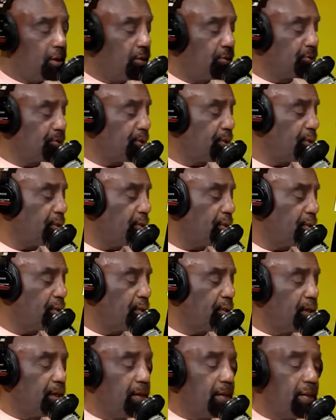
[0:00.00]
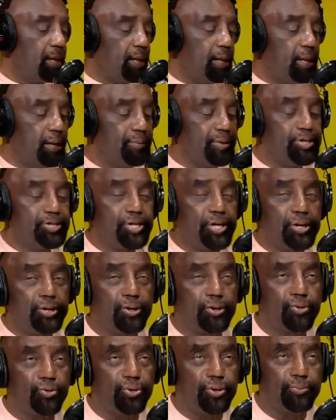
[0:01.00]
Hold on. Let me take
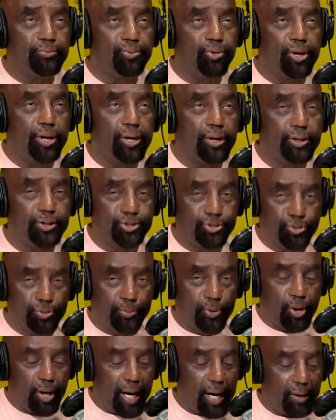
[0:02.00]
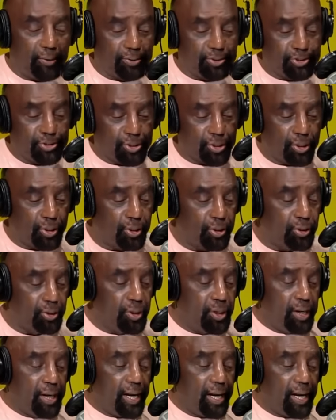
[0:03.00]
a quick break. Two more hours to go.